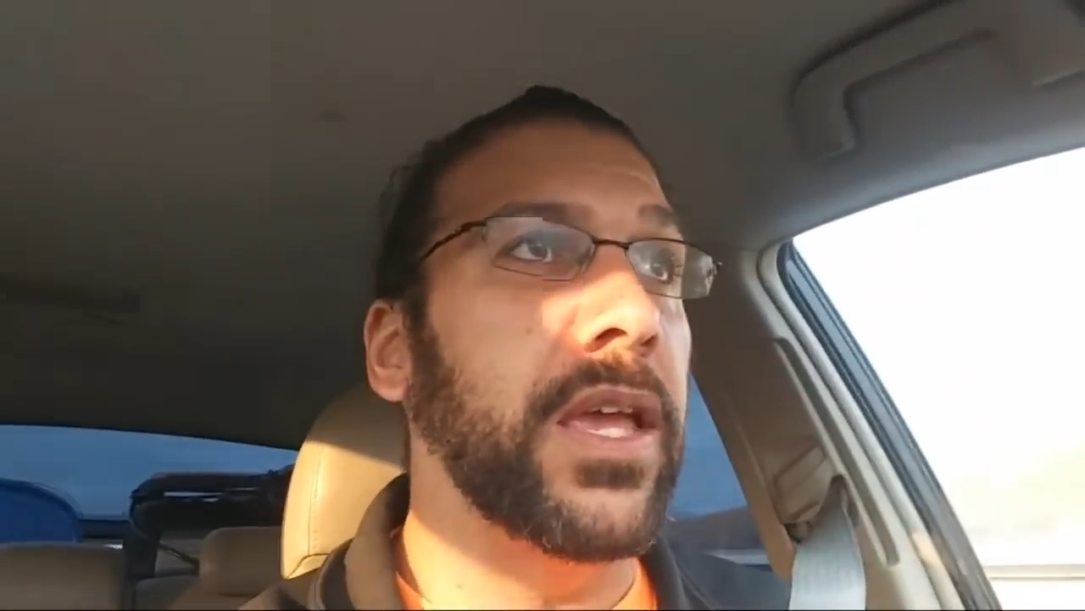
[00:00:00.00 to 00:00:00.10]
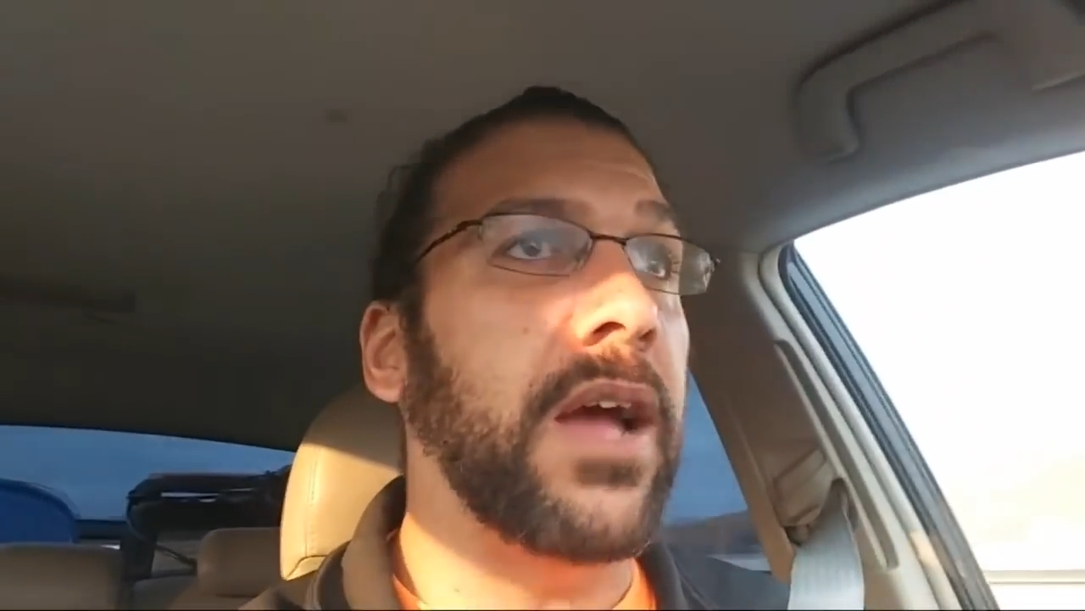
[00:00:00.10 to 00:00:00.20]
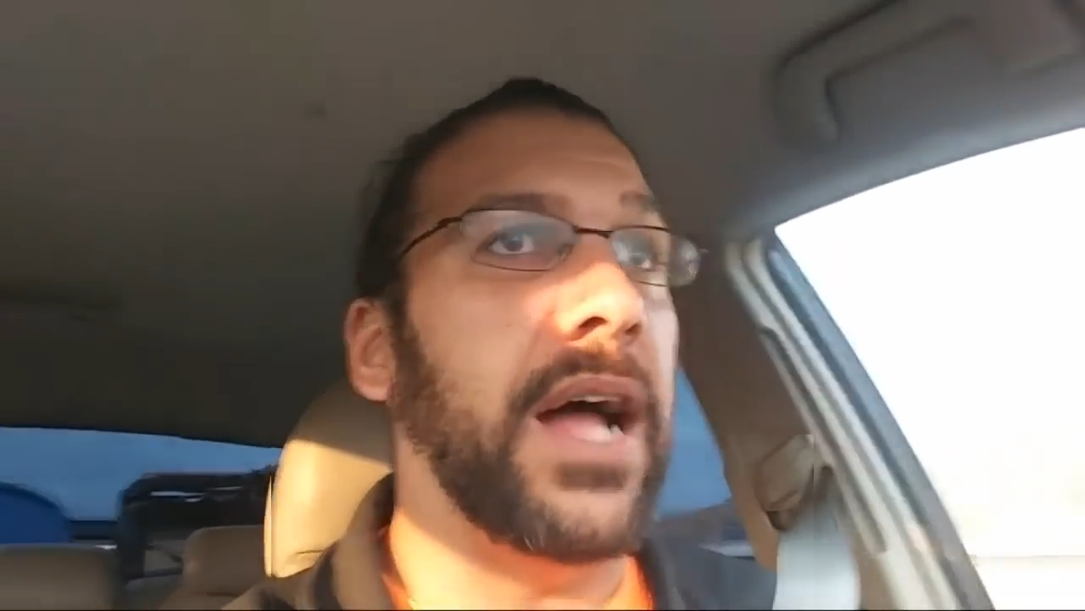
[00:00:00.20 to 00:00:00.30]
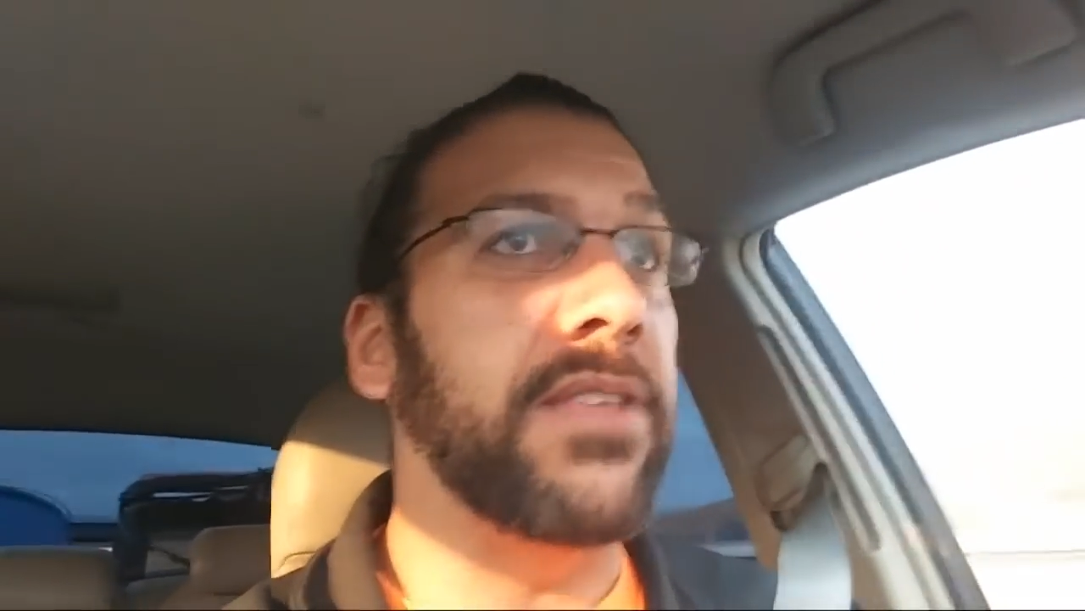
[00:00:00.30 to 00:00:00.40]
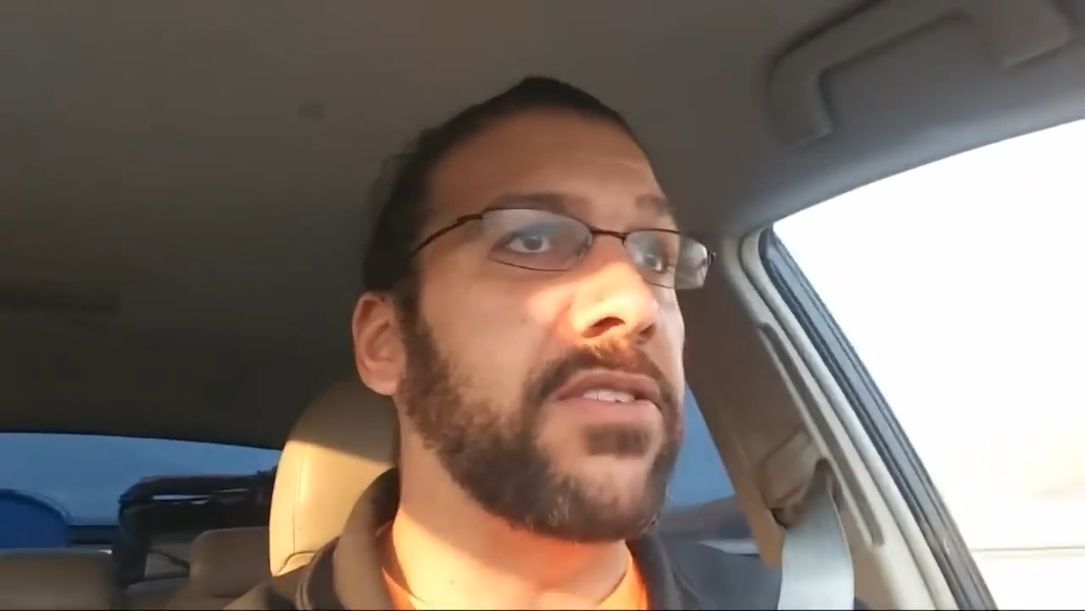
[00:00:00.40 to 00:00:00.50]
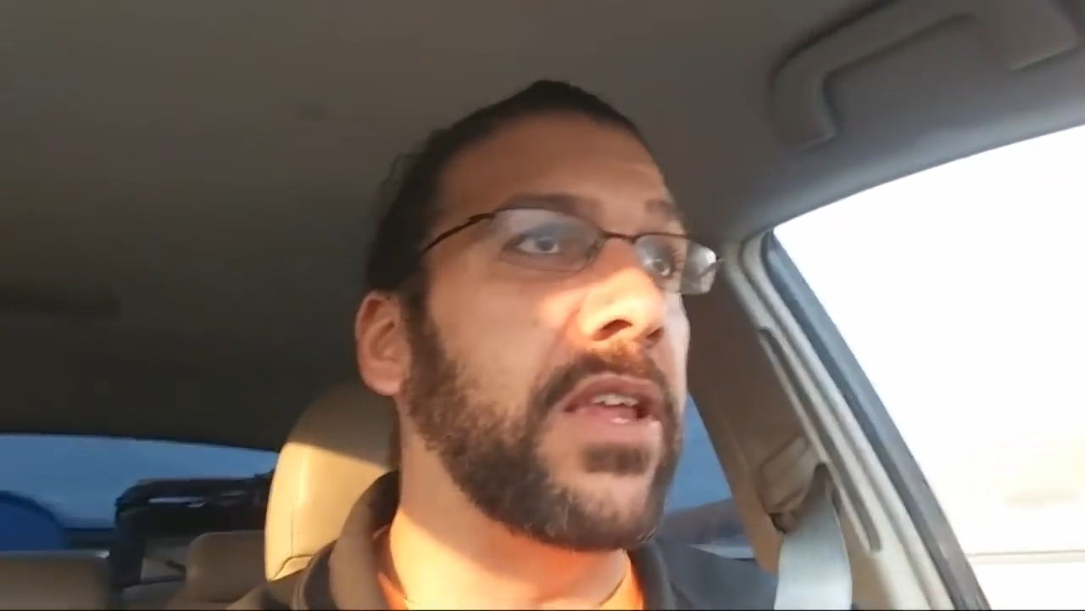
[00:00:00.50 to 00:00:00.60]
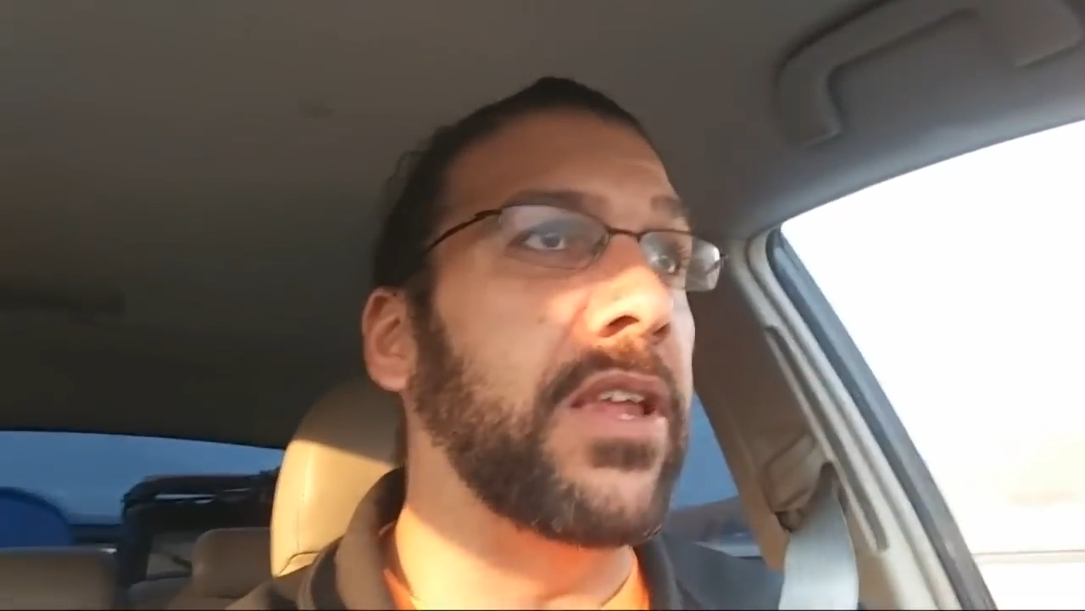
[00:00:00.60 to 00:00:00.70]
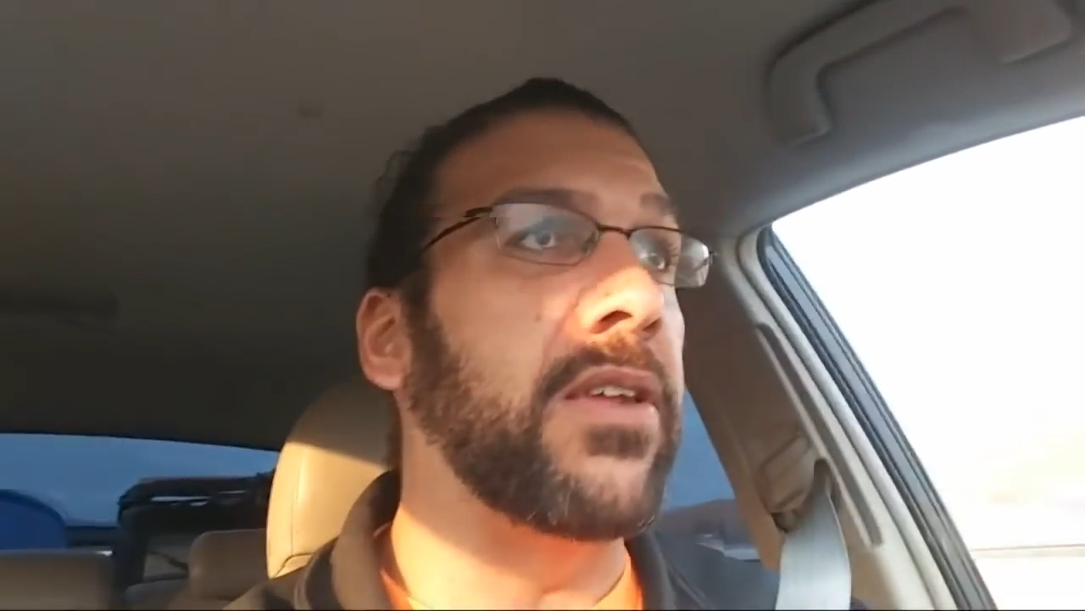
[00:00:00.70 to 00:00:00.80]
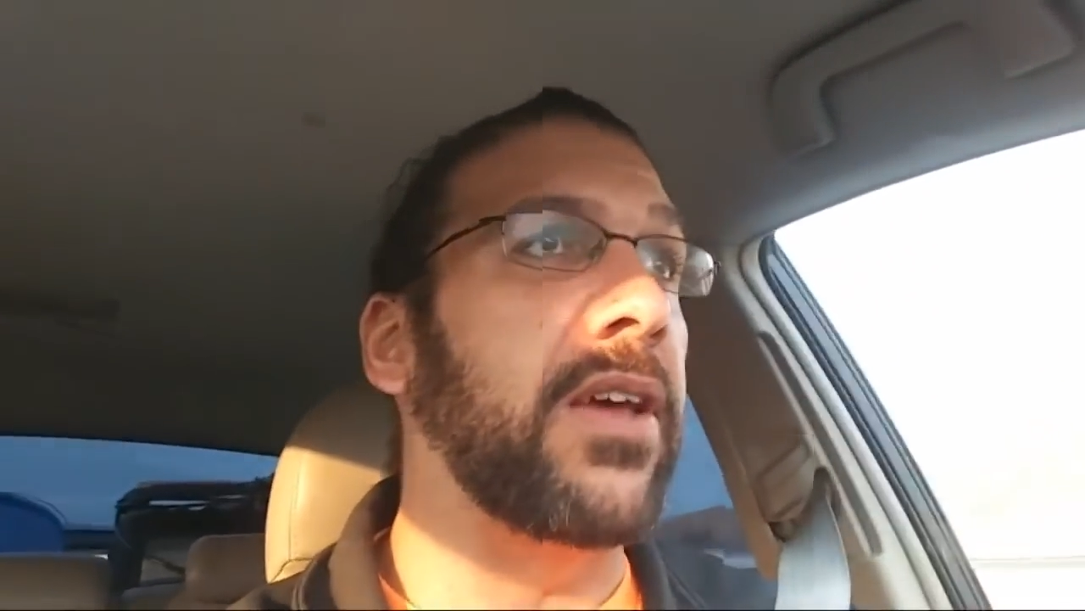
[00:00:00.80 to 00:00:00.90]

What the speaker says: constant